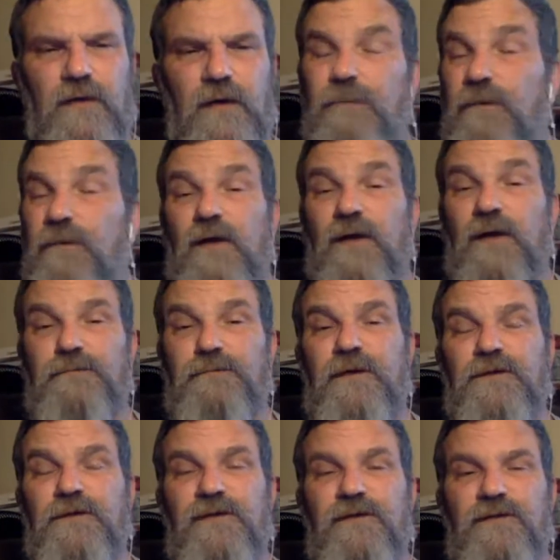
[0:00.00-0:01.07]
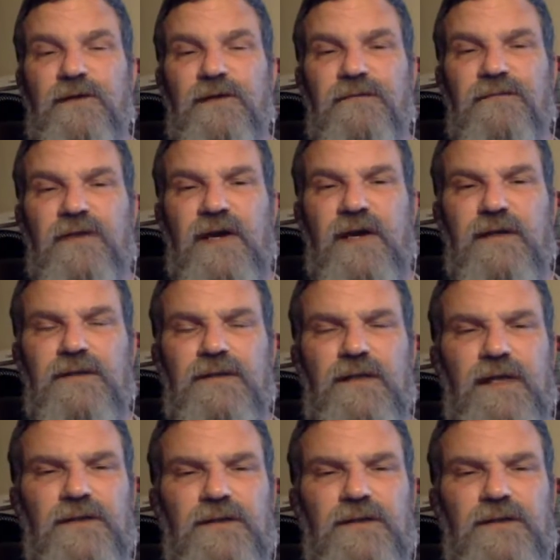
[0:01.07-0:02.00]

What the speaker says: a bunch of the effects.